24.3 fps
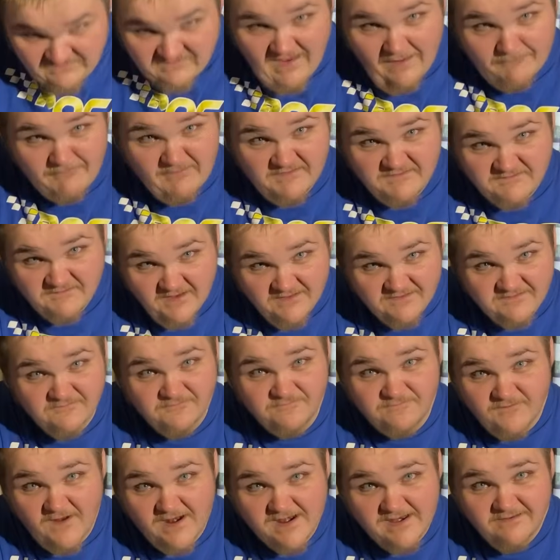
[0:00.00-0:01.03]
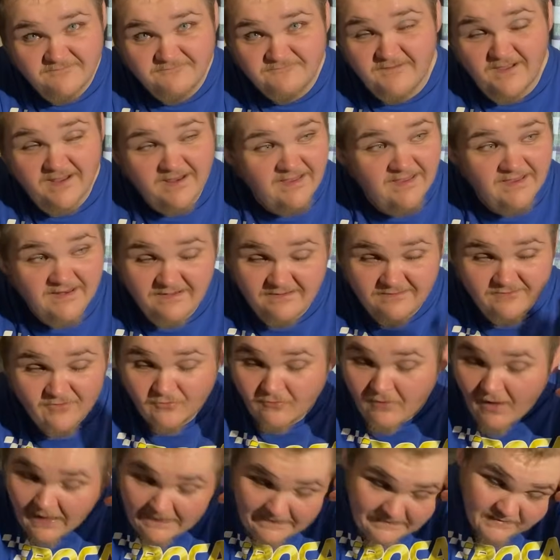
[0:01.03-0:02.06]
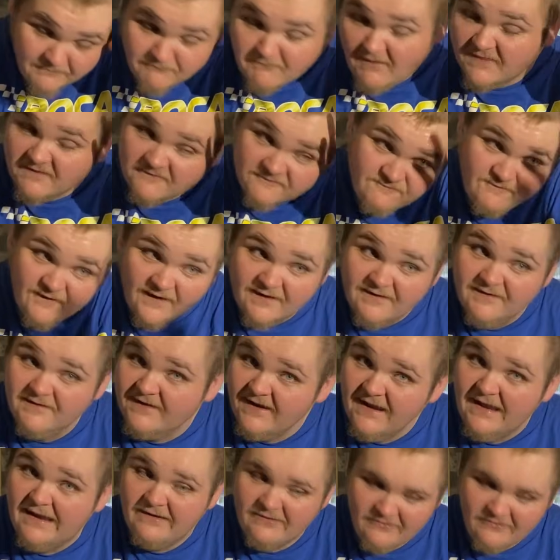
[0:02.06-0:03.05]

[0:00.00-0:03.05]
type of schizophrenic fucking neurolic motherfucker can't